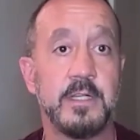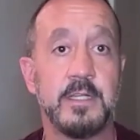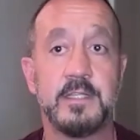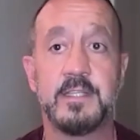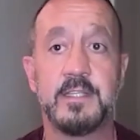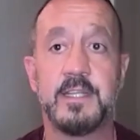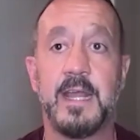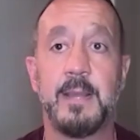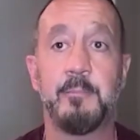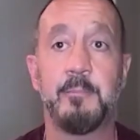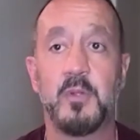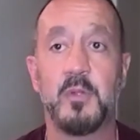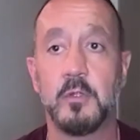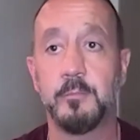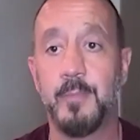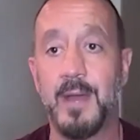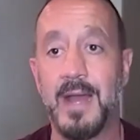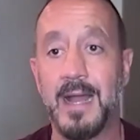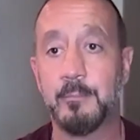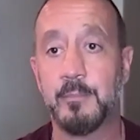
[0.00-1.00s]
And today
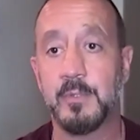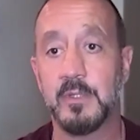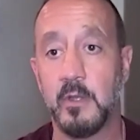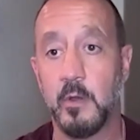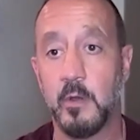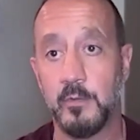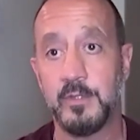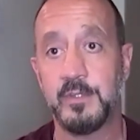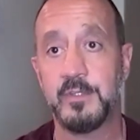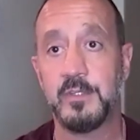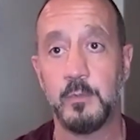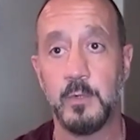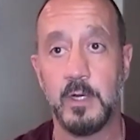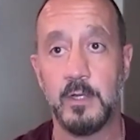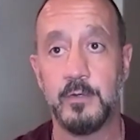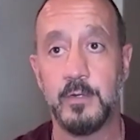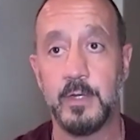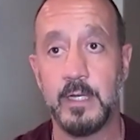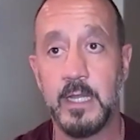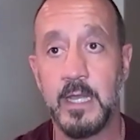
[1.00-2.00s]
pulled back below the
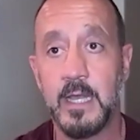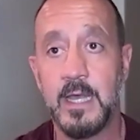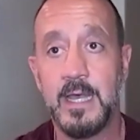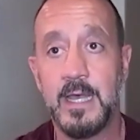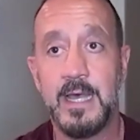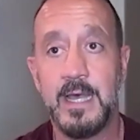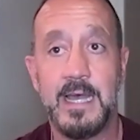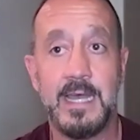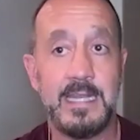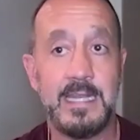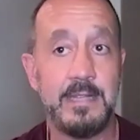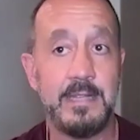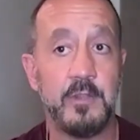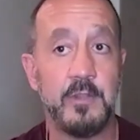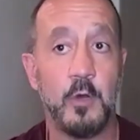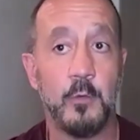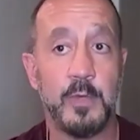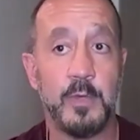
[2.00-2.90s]
200 and even though